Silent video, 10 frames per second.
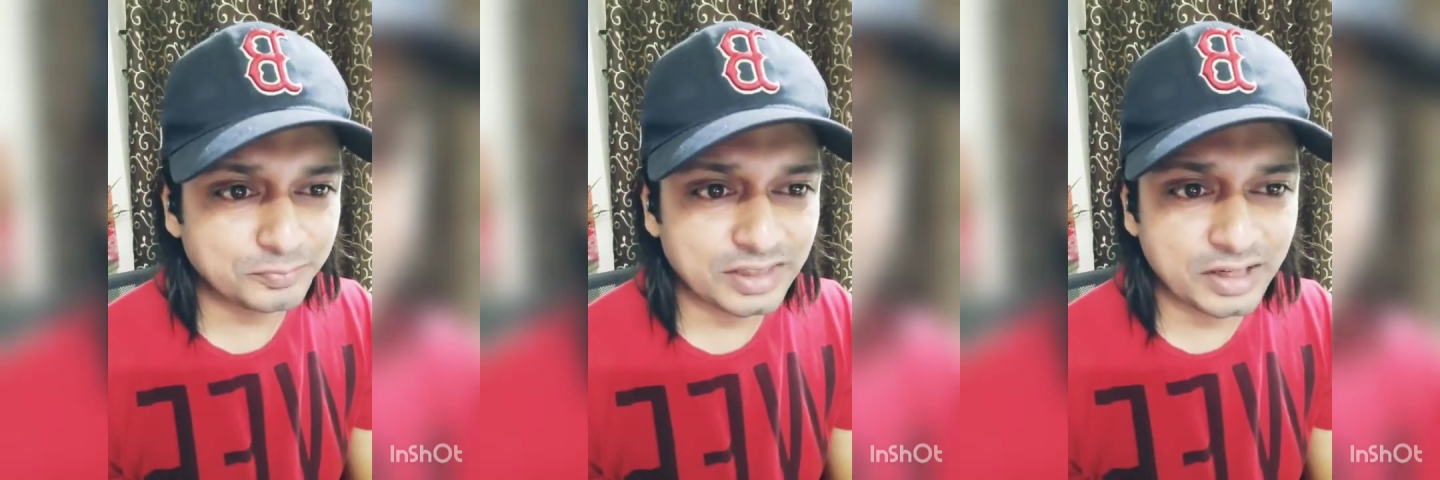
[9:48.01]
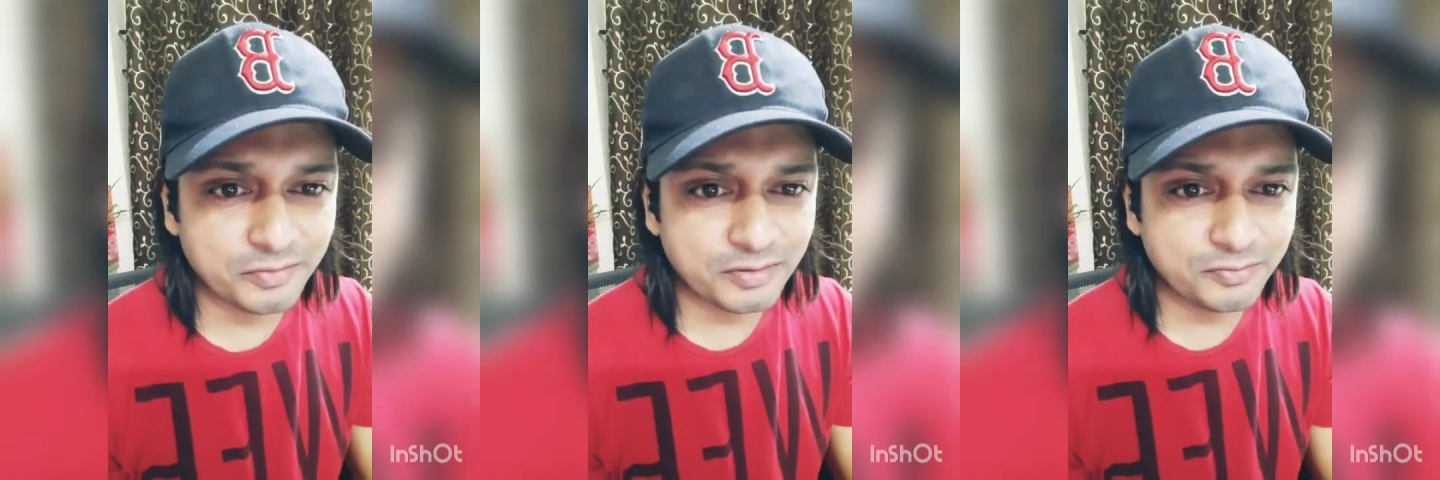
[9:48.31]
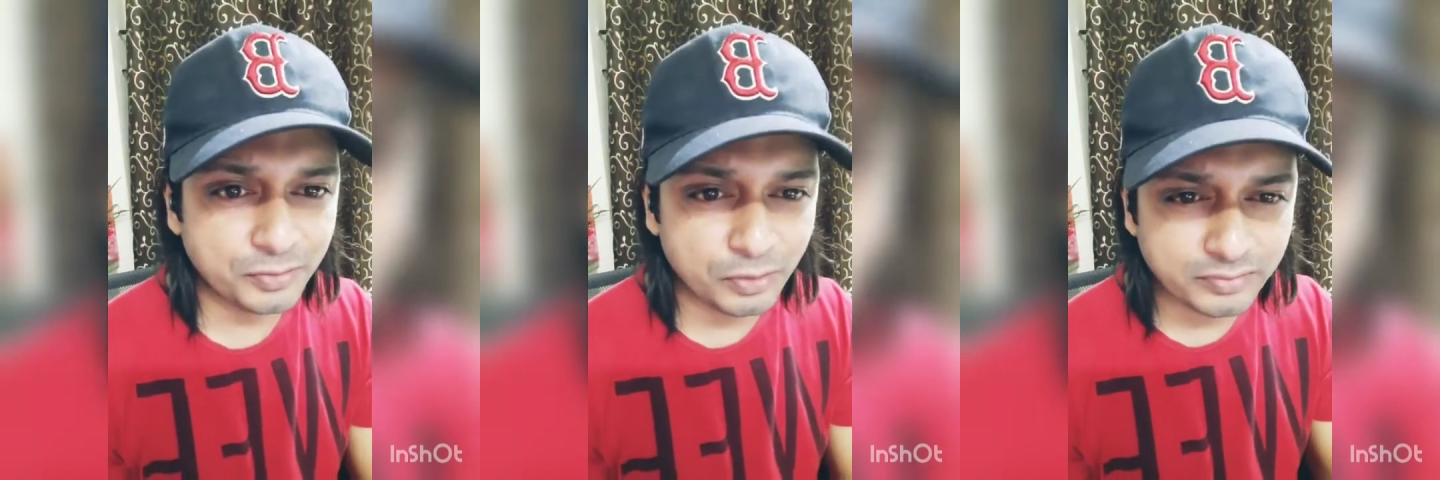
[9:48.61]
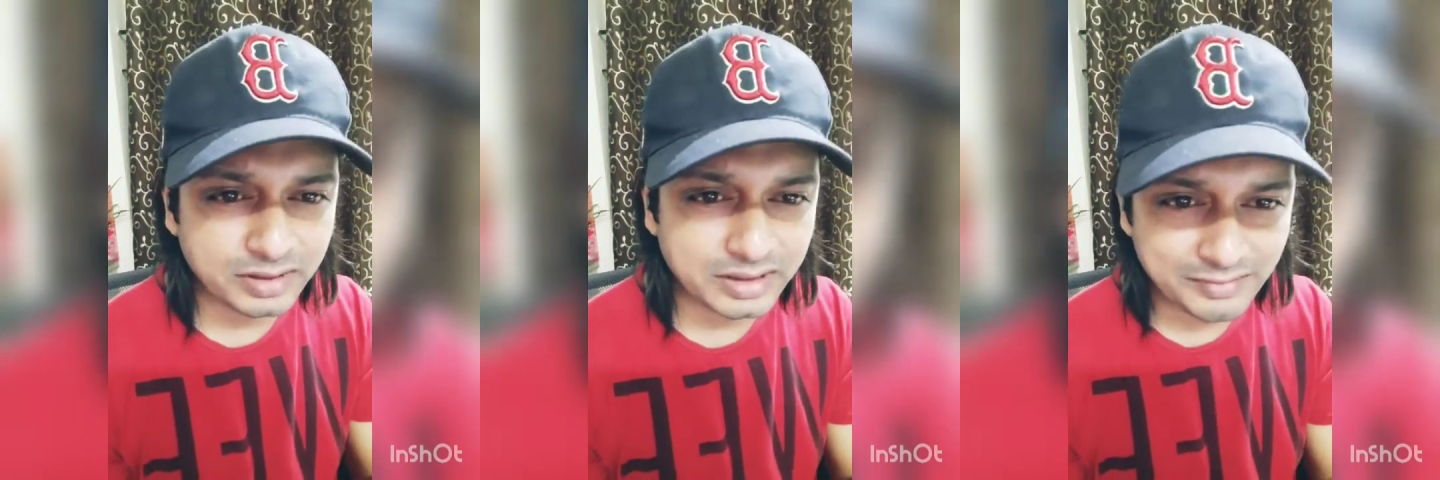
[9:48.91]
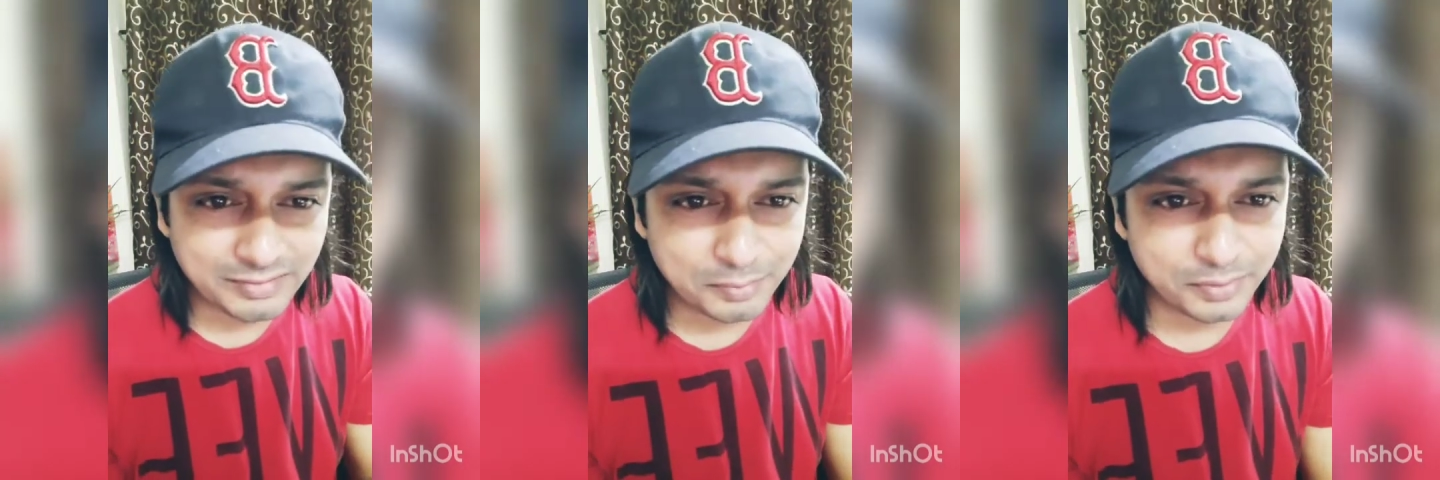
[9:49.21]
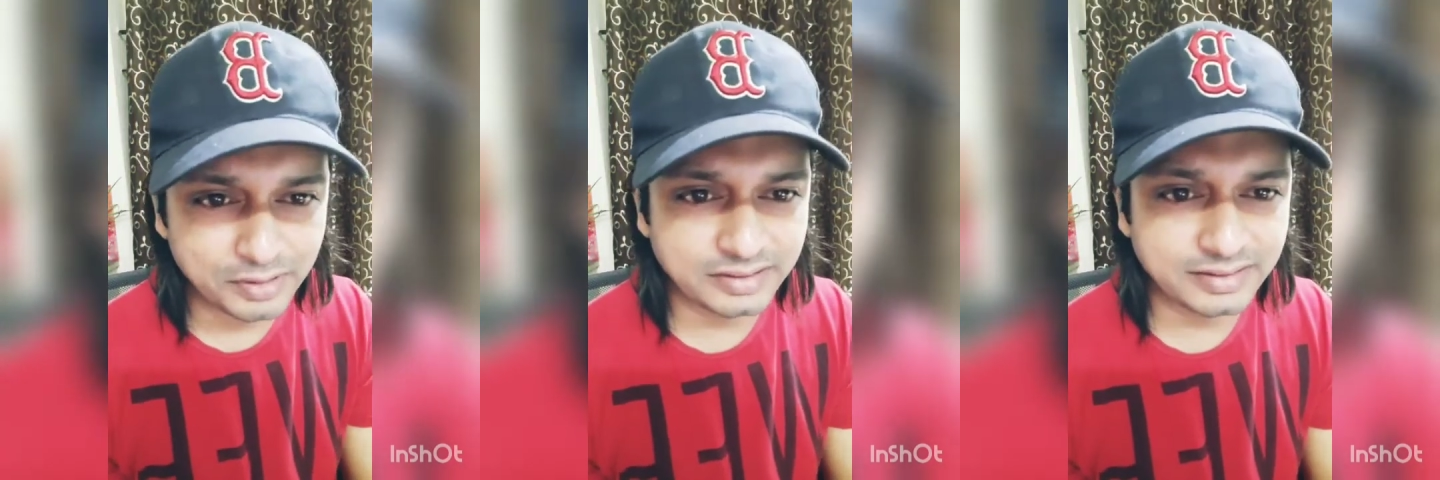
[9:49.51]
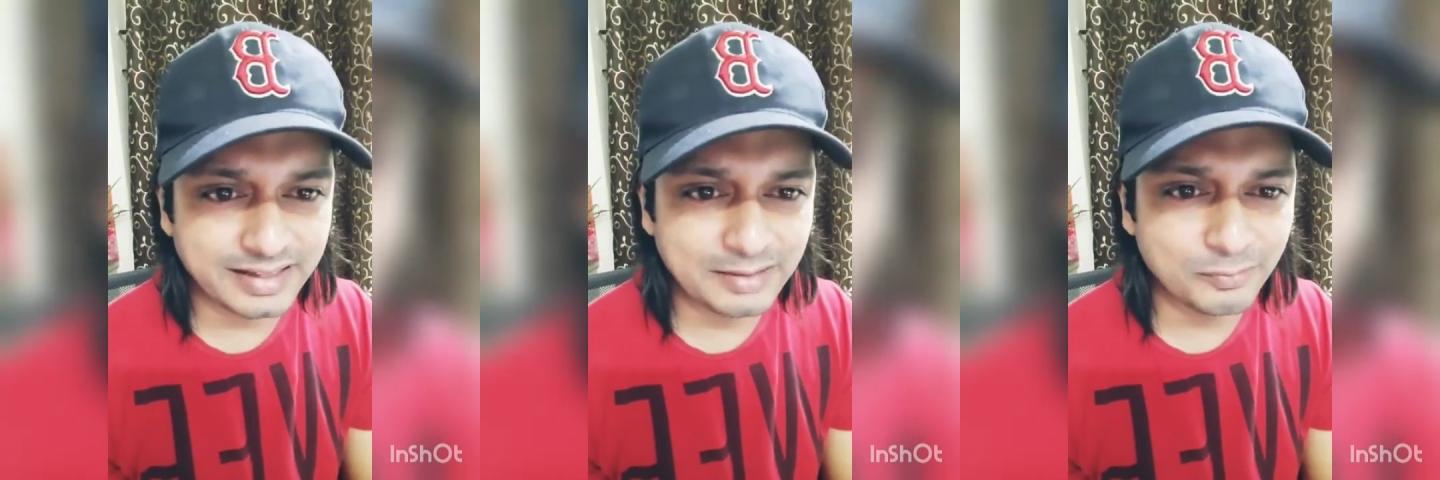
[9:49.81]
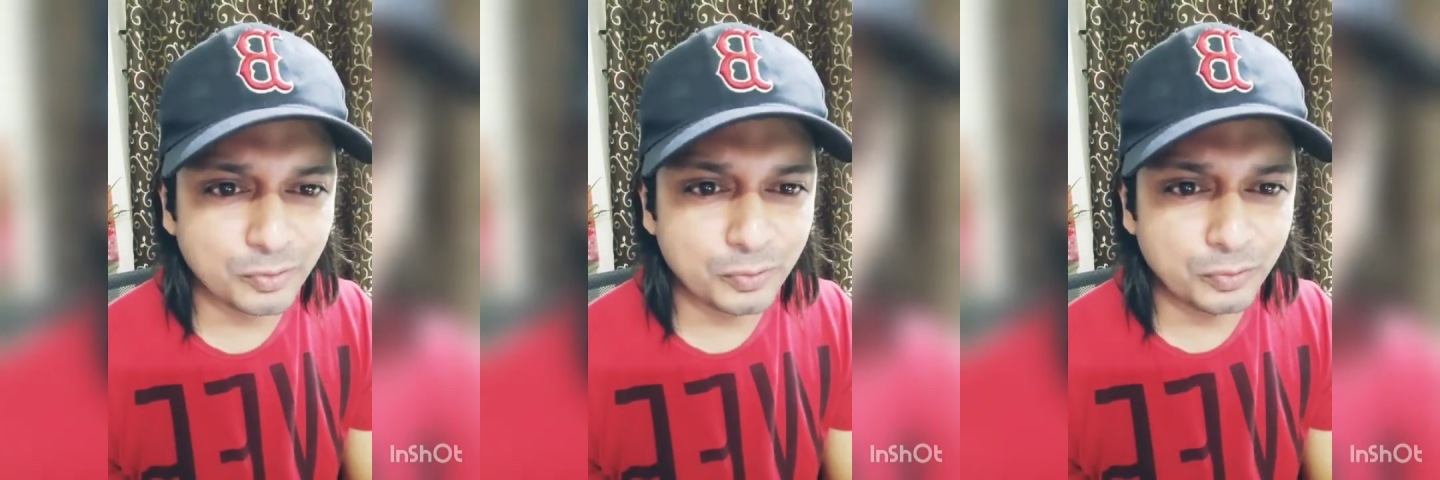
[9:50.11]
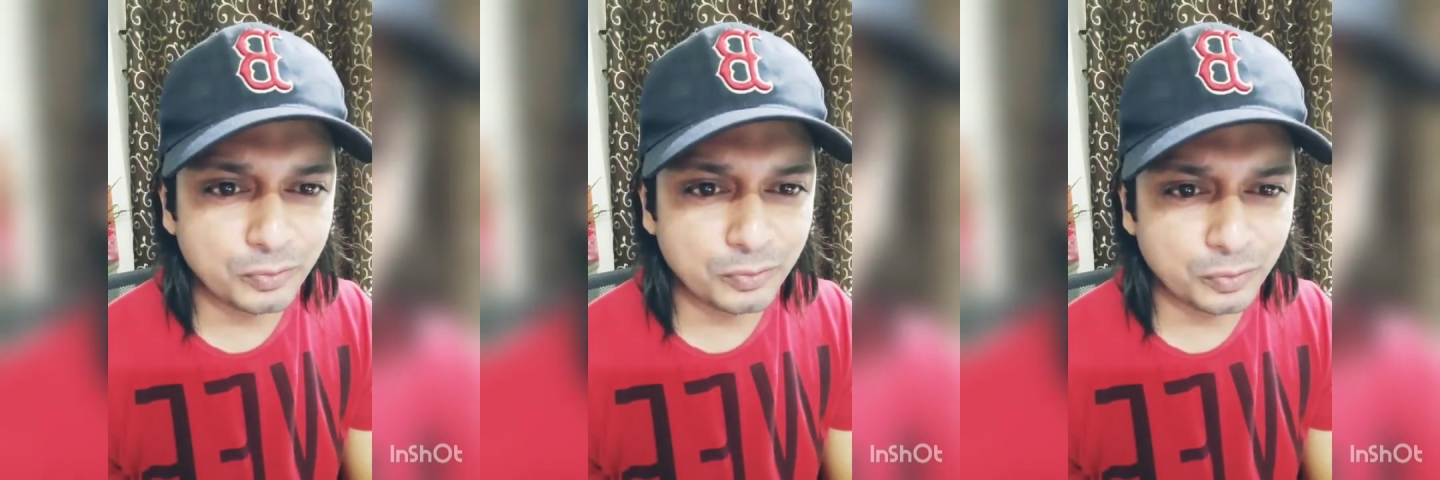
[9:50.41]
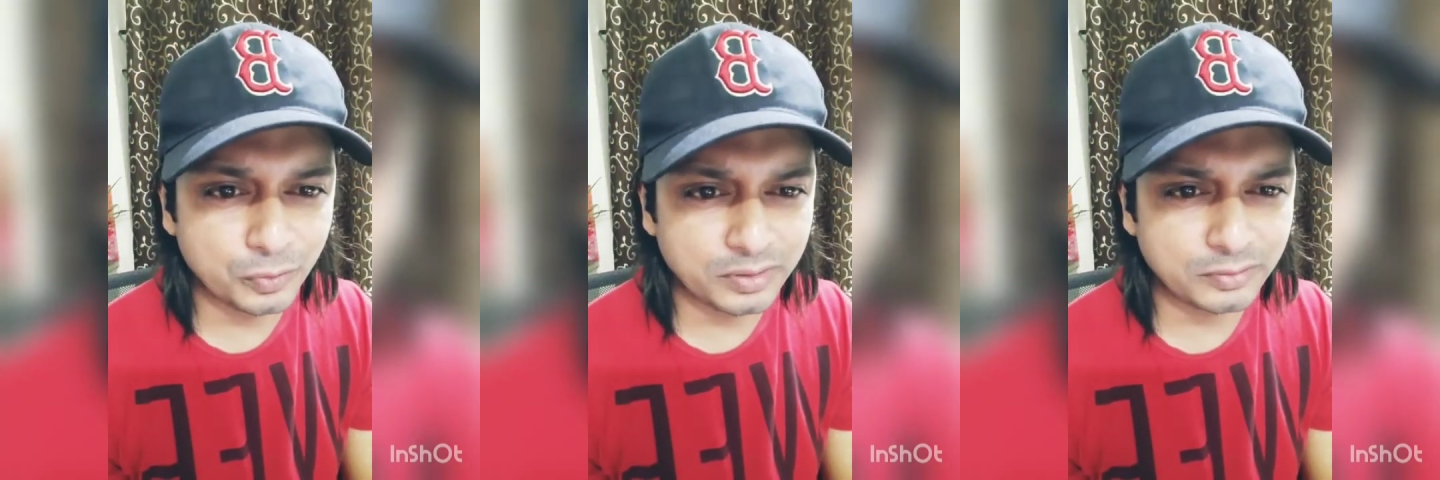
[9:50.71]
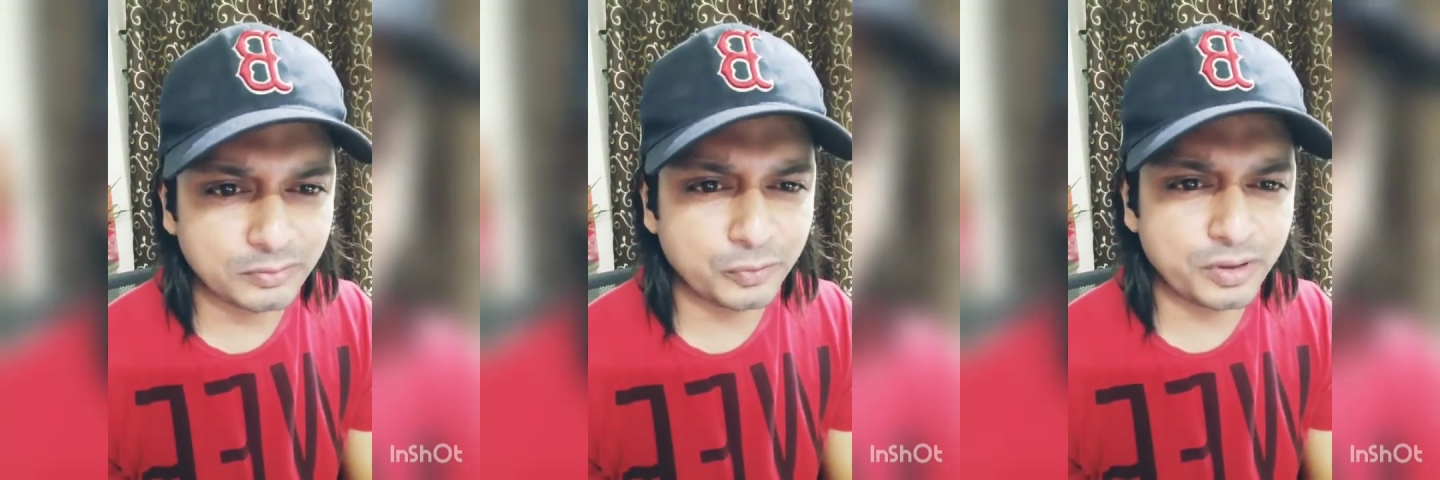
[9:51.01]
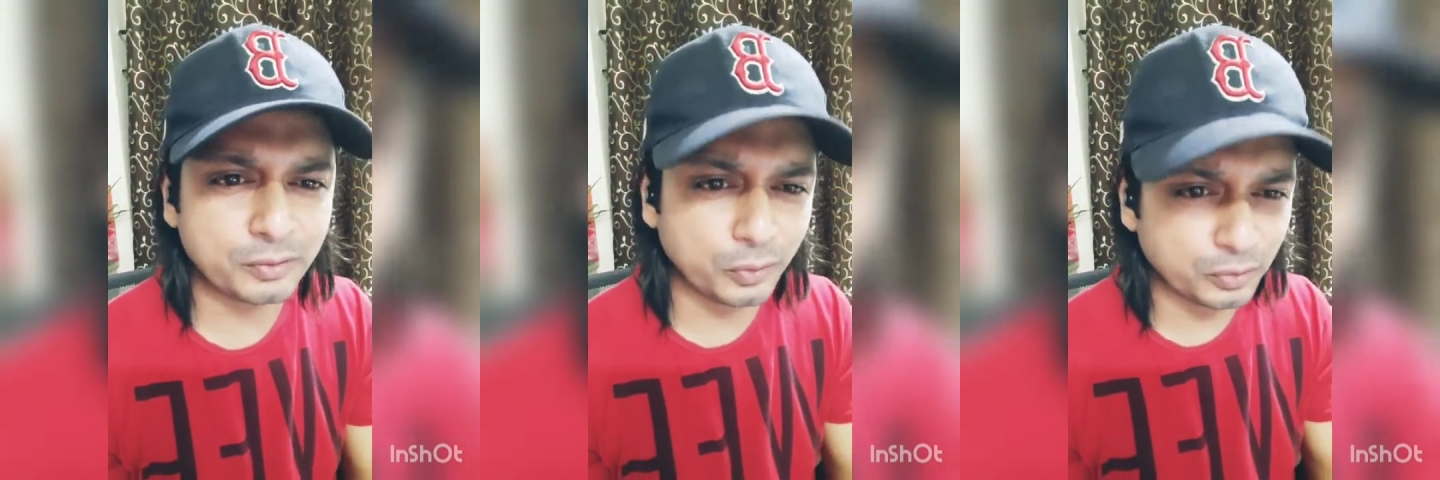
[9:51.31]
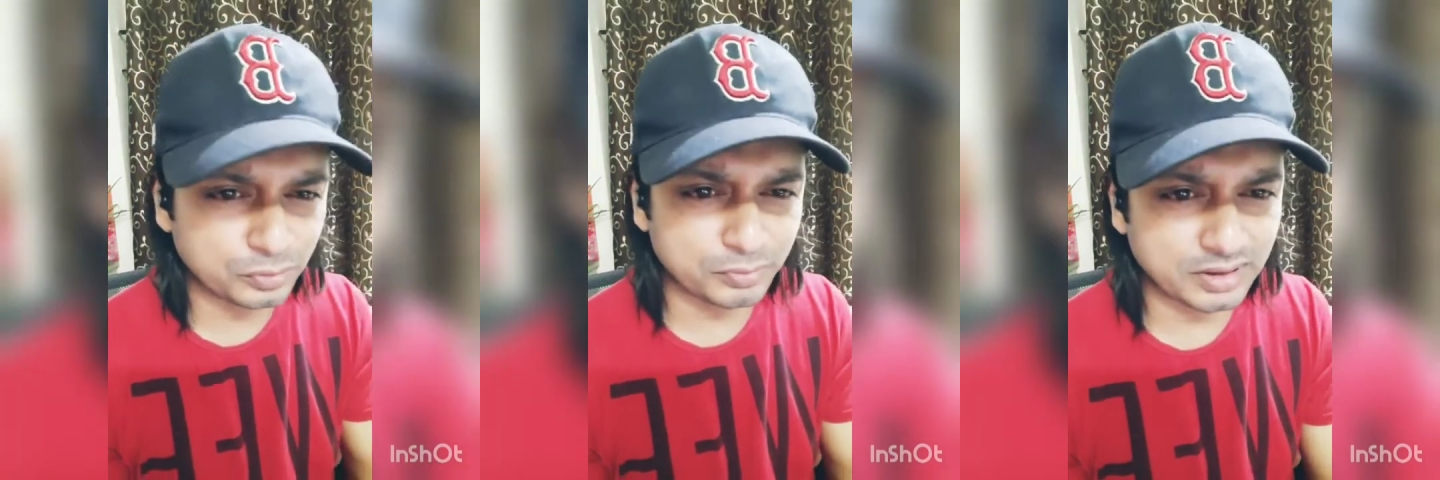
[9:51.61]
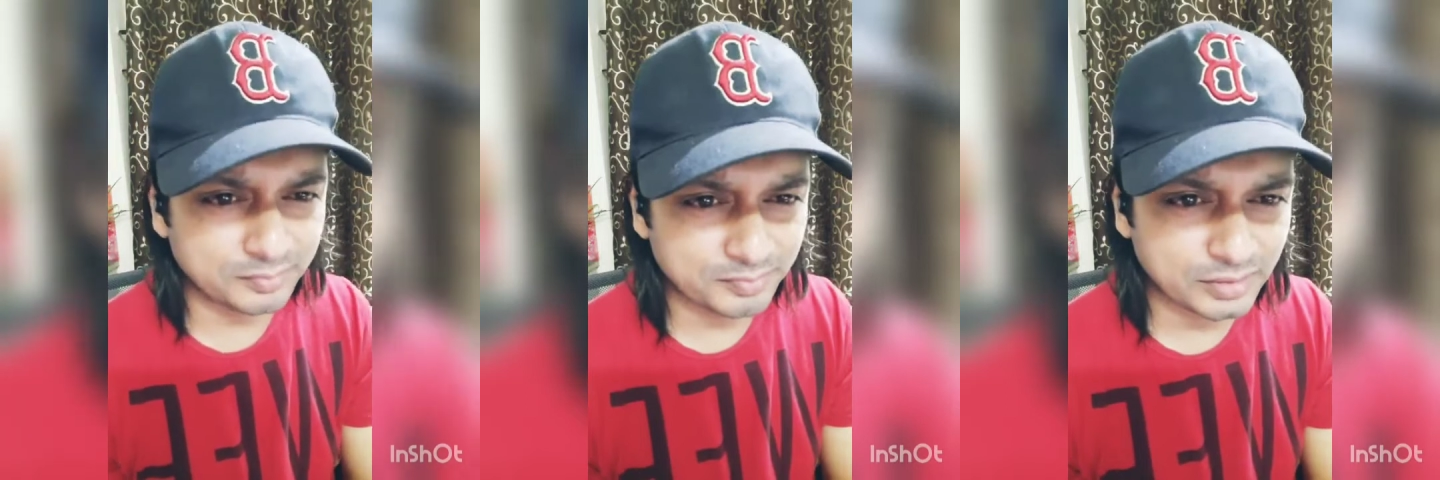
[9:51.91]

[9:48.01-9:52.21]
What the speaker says: there were few of the developers in the team who were close to me.